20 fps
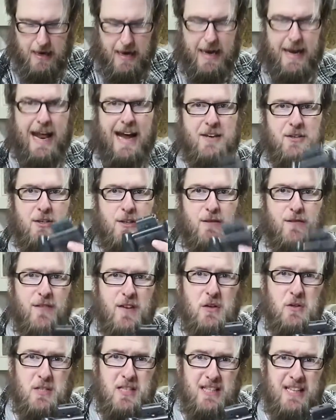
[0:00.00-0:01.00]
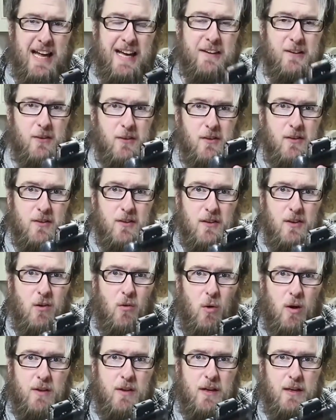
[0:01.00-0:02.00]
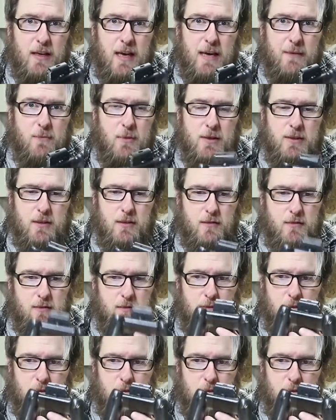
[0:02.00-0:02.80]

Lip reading: It actually feels lighter than the one that came with the...